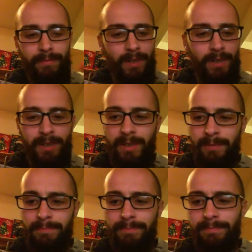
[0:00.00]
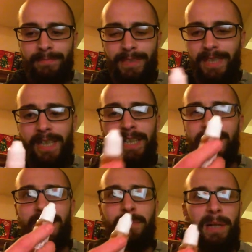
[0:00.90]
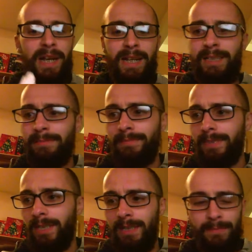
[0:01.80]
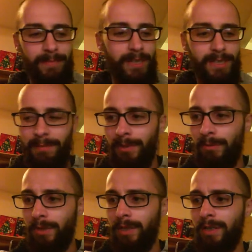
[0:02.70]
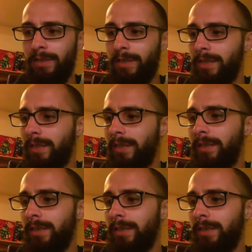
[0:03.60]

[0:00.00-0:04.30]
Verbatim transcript: Um, yeah, Nanner Bear. Um, he sent me all of those. There's a